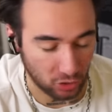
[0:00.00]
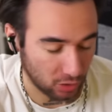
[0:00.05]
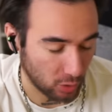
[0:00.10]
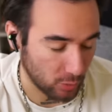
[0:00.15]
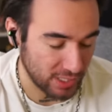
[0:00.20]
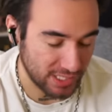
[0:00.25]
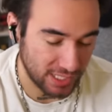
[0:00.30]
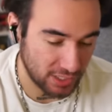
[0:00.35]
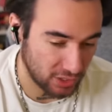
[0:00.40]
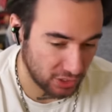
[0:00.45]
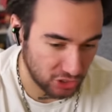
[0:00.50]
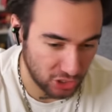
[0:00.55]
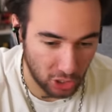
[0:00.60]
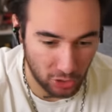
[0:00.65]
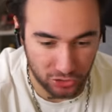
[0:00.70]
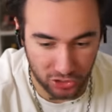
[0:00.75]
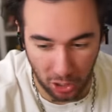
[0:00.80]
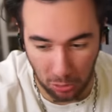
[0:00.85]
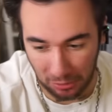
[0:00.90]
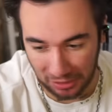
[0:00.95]
It was either
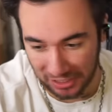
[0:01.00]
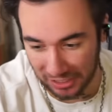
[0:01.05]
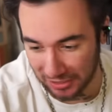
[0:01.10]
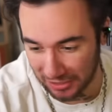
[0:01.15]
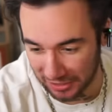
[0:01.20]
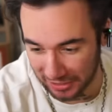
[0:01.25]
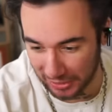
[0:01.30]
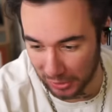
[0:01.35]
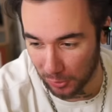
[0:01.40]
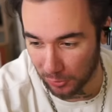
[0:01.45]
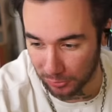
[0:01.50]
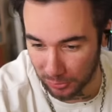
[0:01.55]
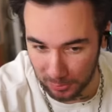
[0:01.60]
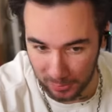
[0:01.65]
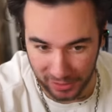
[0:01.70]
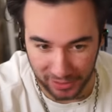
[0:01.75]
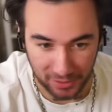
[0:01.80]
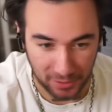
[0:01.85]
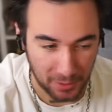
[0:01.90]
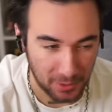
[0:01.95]
JoJo or Kill la Kill for
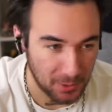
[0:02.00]
me.